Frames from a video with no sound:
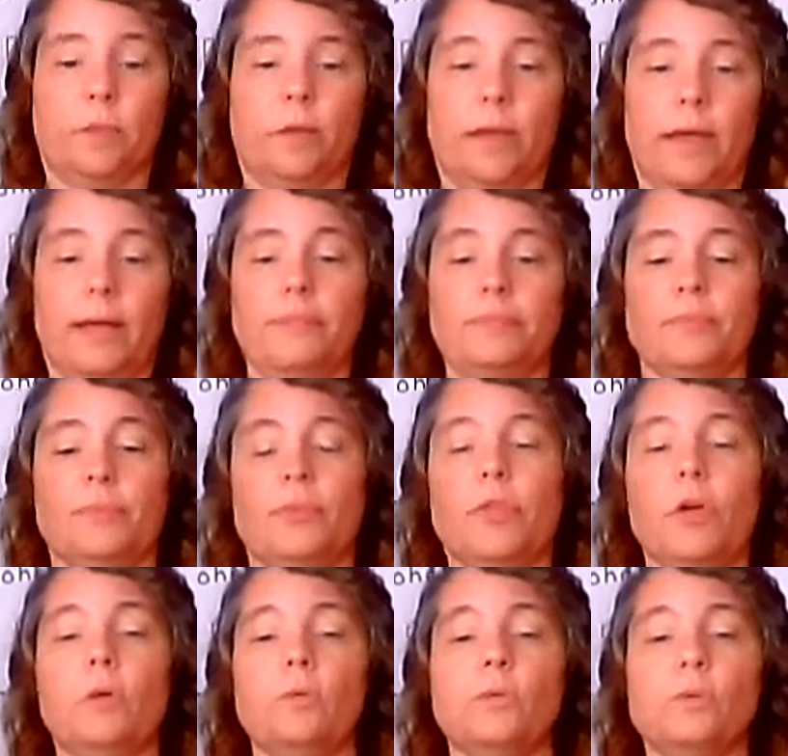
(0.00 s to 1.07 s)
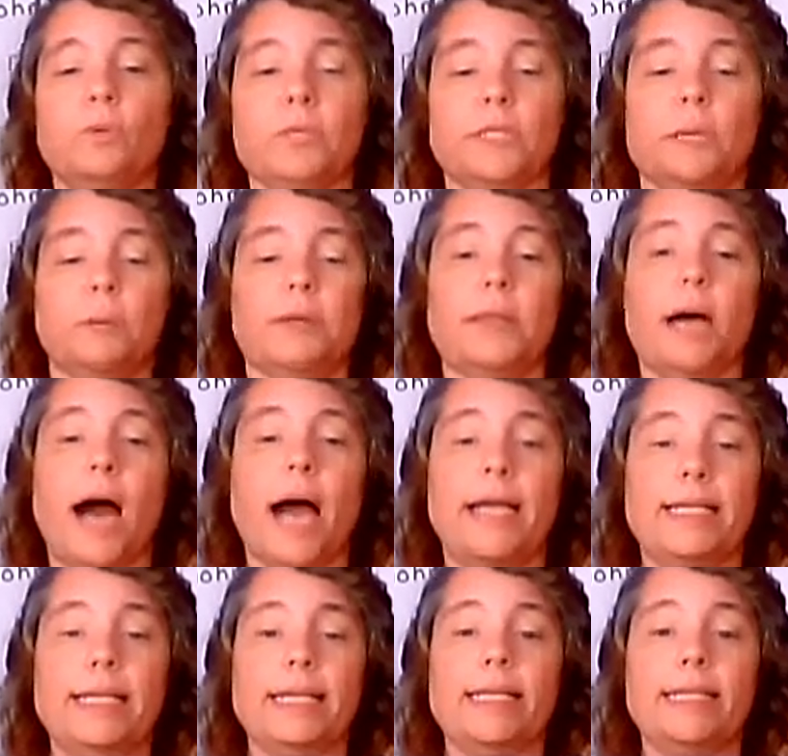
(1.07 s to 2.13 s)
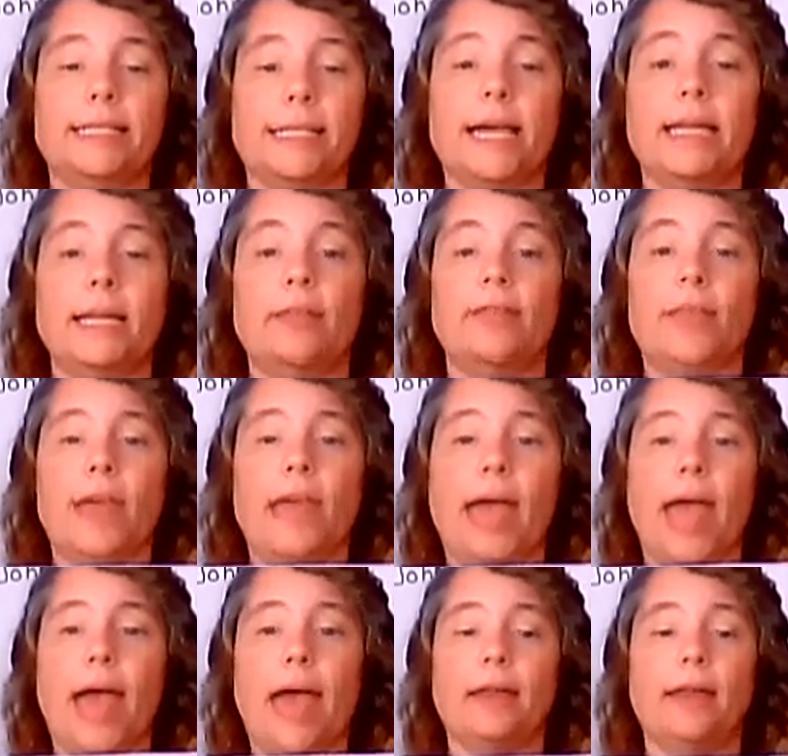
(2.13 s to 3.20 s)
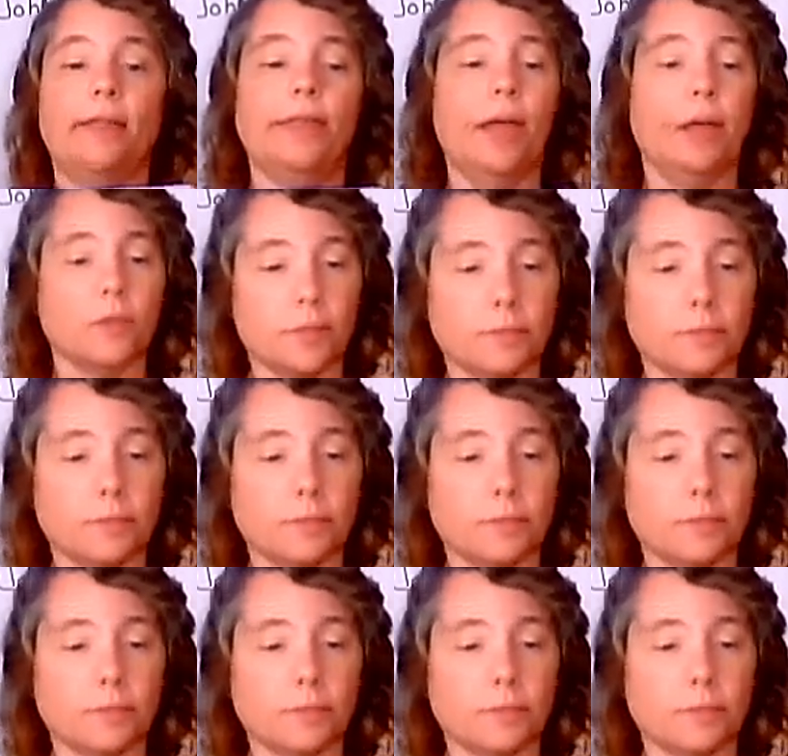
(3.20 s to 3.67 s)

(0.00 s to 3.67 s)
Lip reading: Okay? Those were some of the ideas that they had in theirs.